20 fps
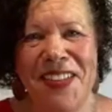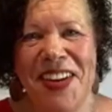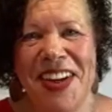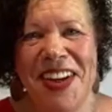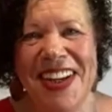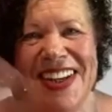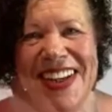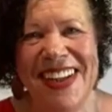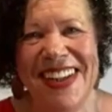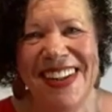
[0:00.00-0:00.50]

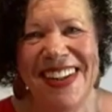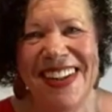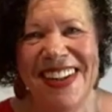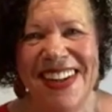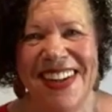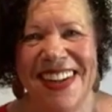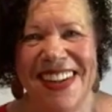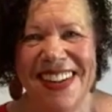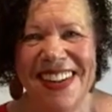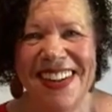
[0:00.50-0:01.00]
Nancy.
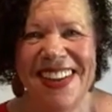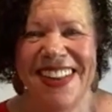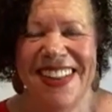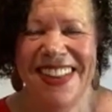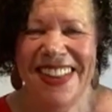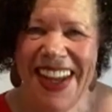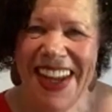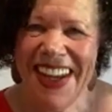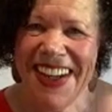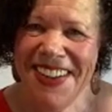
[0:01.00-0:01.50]

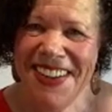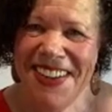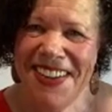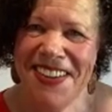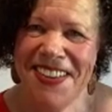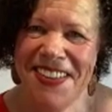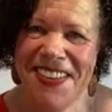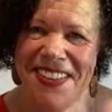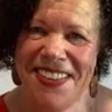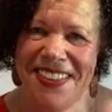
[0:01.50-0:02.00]
Thank
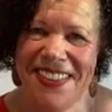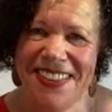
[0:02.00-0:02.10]
you.